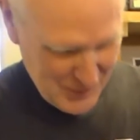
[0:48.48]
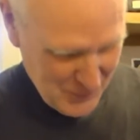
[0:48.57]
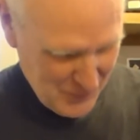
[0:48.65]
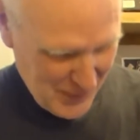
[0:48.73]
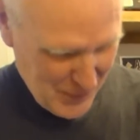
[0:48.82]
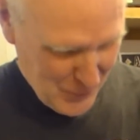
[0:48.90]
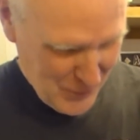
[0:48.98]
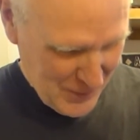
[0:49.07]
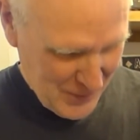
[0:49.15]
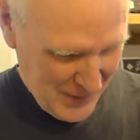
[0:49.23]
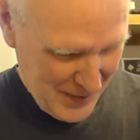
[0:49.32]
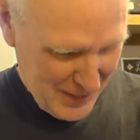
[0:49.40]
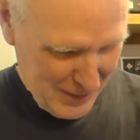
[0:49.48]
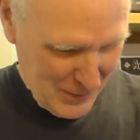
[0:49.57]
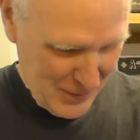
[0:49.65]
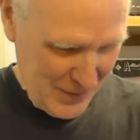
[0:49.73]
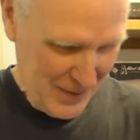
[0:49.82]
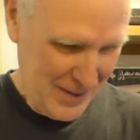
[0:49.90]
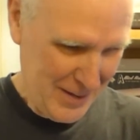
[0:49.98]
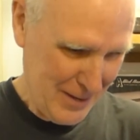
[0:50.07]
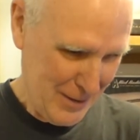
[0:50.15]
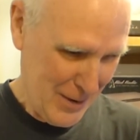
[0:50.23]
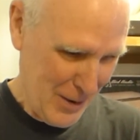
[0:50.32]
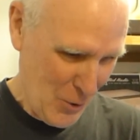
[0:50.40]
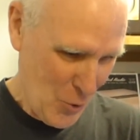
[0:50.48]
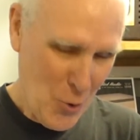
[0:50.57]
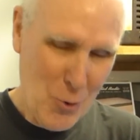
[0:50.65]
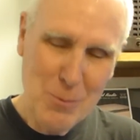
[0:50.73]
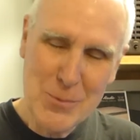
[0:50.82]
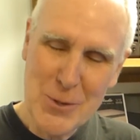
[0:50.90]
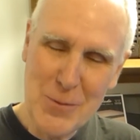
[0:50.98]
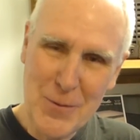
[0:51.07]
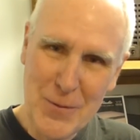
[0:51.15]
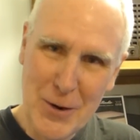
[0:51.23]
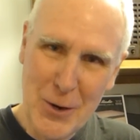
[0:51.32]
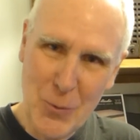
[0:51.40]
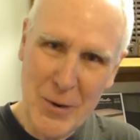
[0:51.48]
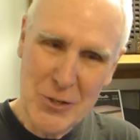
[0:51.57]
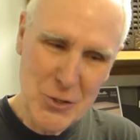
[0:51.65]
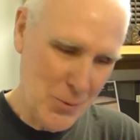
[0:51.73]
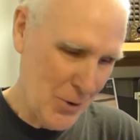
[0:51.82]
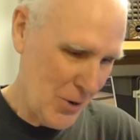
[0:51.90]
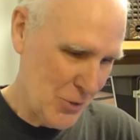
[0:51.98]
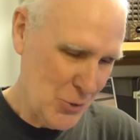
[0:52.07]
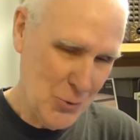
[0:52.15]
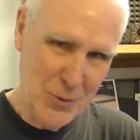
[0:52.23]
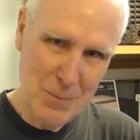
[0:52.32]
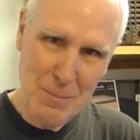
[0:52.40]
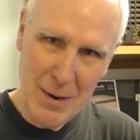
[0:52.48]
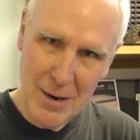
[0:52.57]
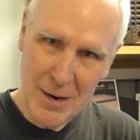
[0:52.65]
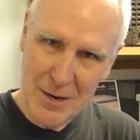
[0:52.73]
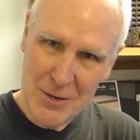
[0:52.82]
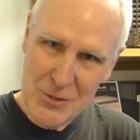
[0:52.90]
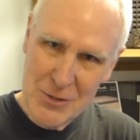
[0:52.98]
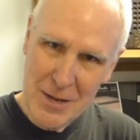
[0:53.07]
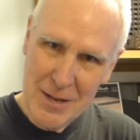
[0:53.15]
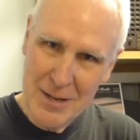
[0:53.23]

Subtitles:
found in homes of the very rich, but also in bars,